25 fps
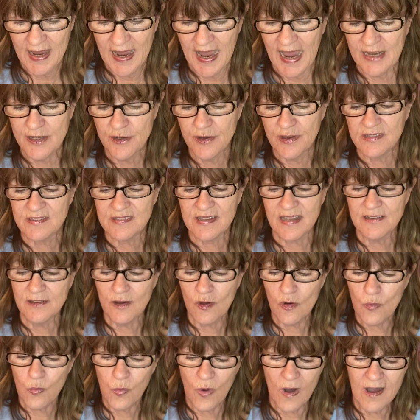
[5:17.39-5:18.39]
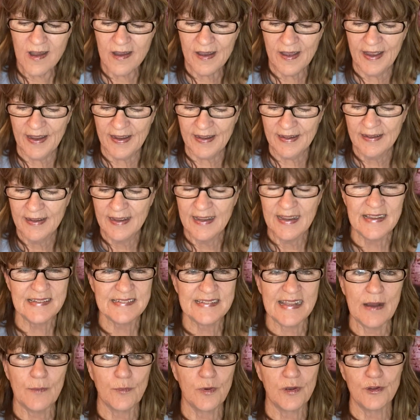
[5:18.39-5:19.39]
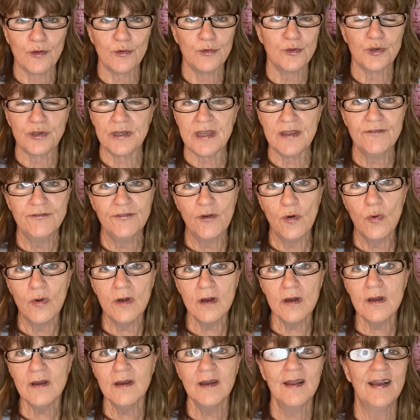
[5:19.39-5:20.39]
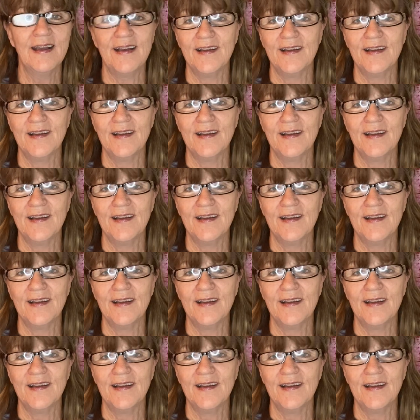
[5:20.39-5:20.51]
And you can say, no, why? Is that what you're looking for?